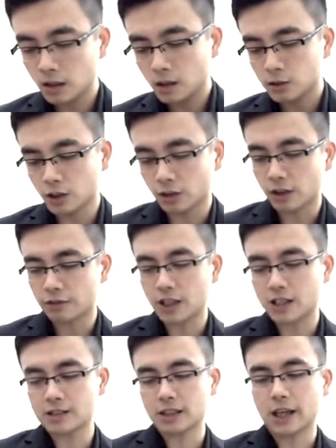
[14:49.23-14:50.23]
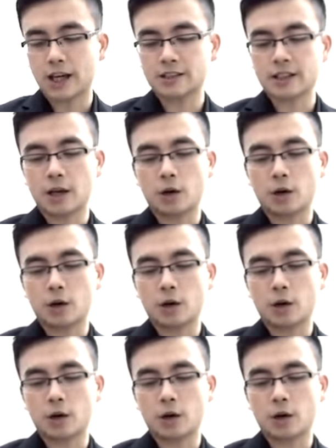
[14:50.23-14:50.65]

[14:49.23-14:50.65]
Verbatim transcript: So if that's the case, then